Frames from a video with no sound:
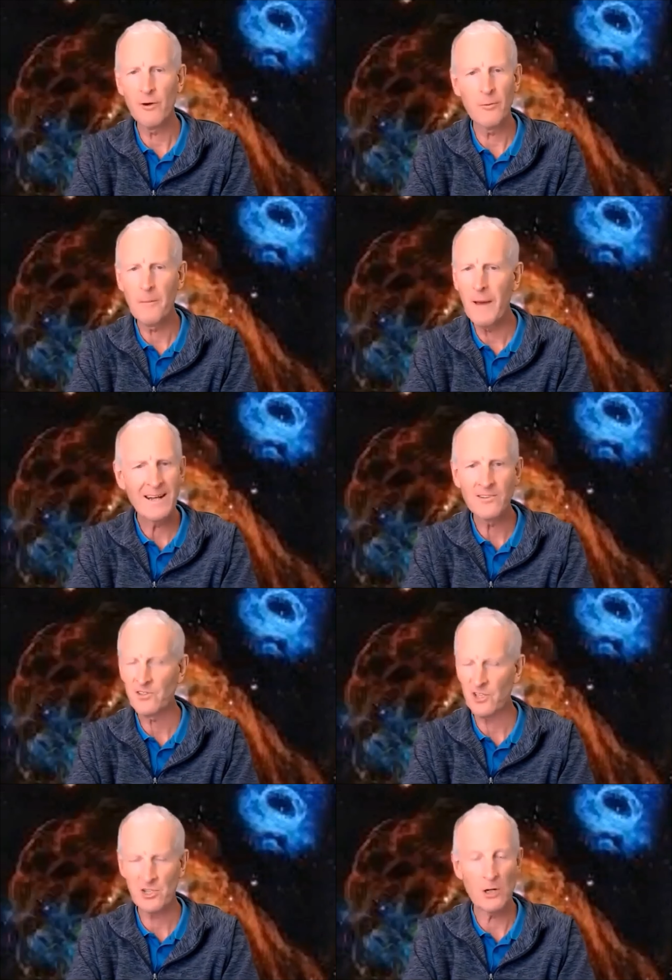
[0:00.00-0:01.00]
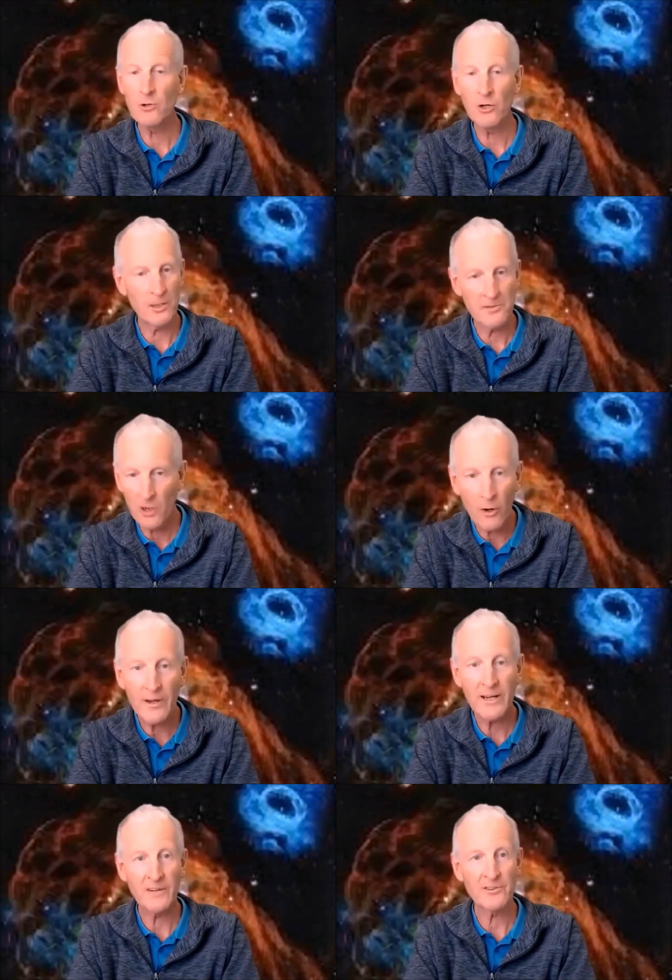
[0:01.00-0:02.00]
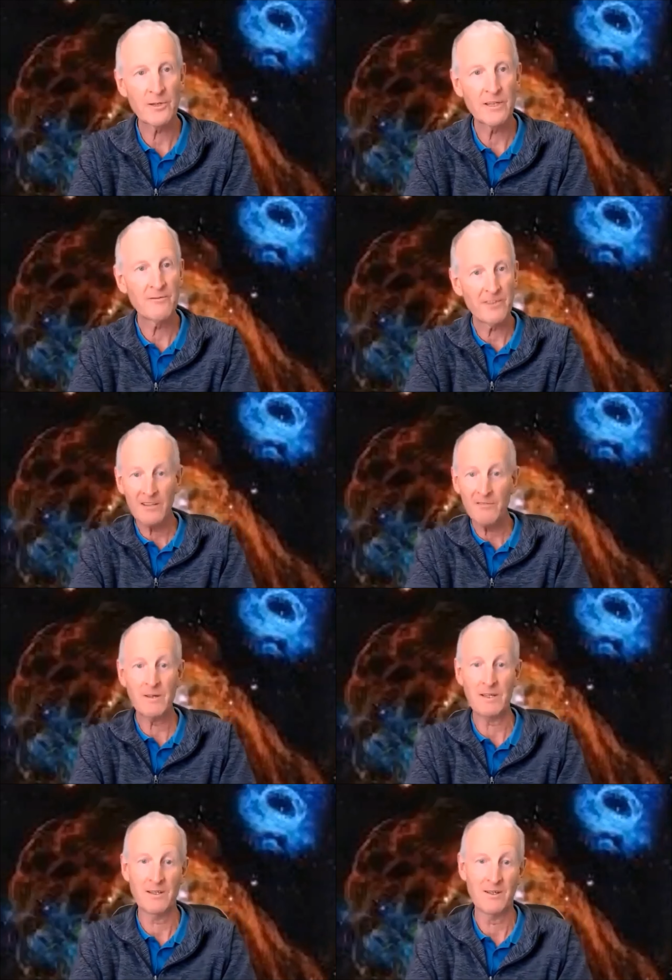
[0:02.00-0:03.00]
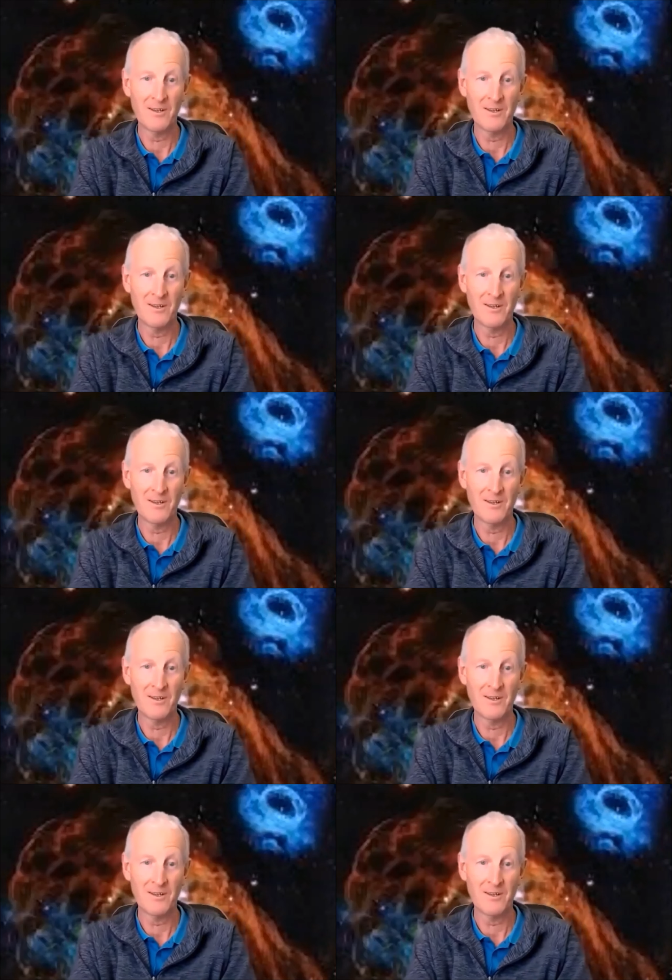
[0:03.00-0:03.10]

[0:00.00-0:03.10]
form of penance to show God I'm sorry enough so he can forgive me.